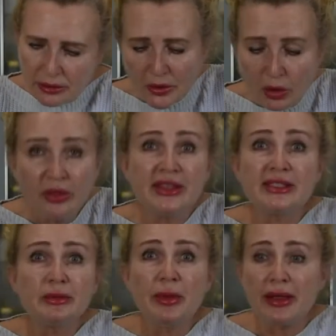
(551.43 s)
All
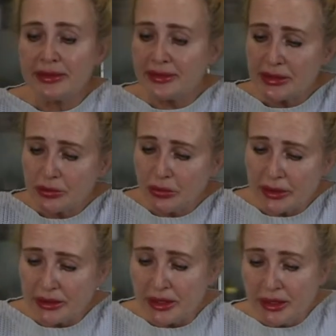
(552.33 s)
these months
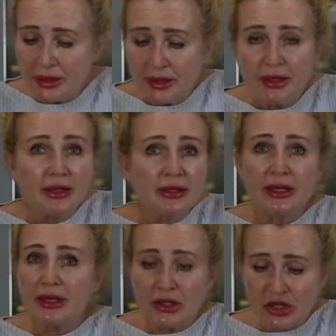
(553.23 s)
when the
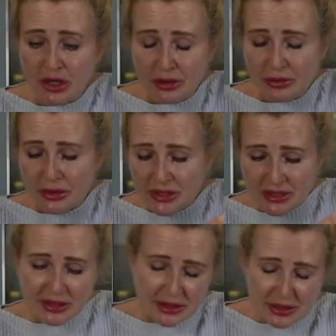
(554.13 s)
kitchen
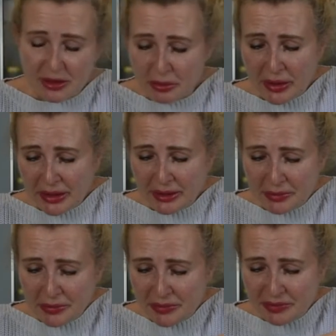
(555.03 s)
was being
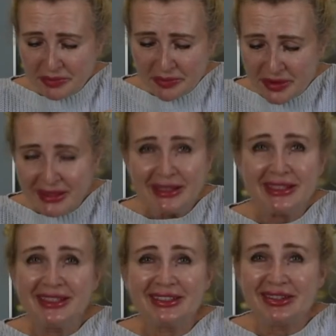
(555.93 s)

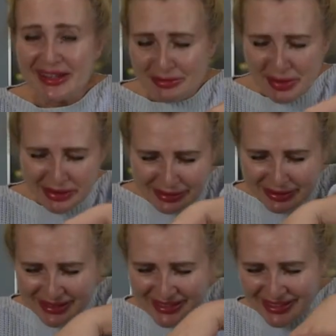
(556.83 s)

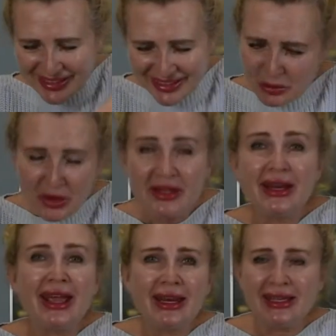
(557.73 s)
rebuilt, more than
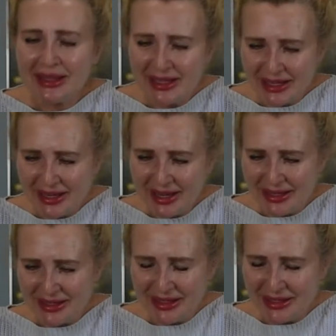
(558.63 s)
anything,
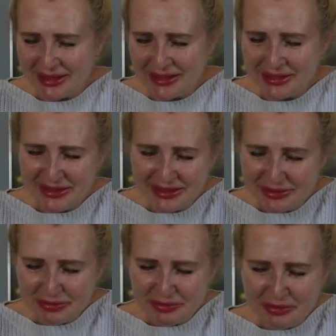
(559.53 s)
I
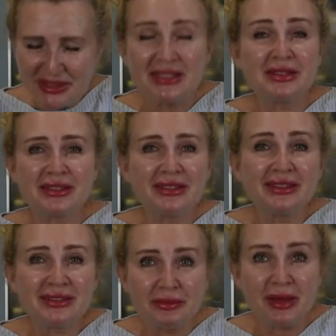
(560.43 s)
missed
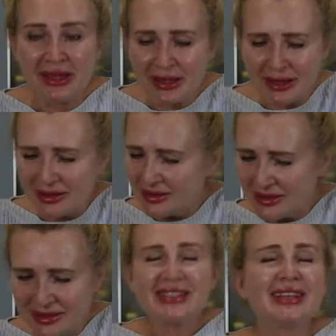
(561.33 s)
the baking.
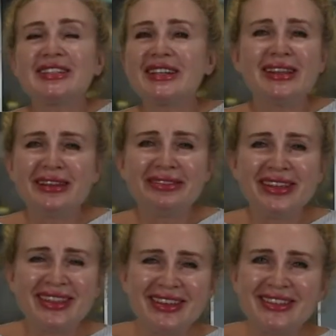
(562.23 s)
Such a lovely
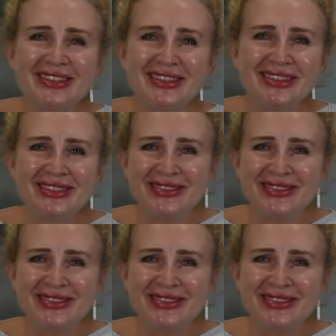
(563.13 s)
thing to do.